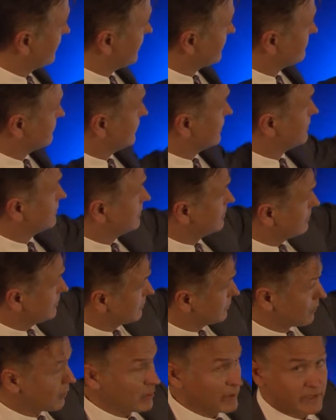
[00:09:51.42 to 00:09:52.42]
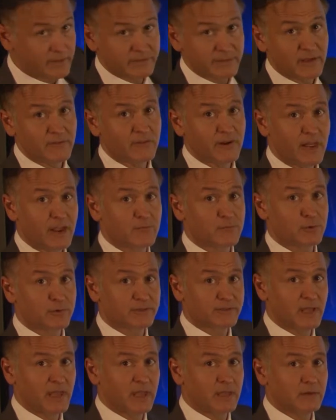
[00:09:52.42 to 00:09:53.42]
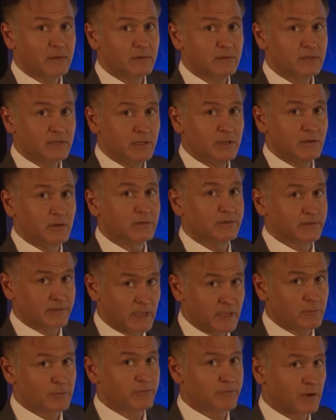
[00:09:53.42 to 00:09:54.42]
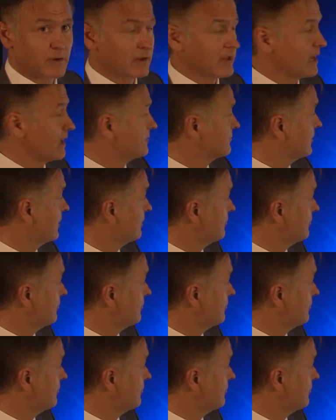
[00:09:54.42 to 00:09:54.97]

investment, growing at 7.5% yield, same as our cash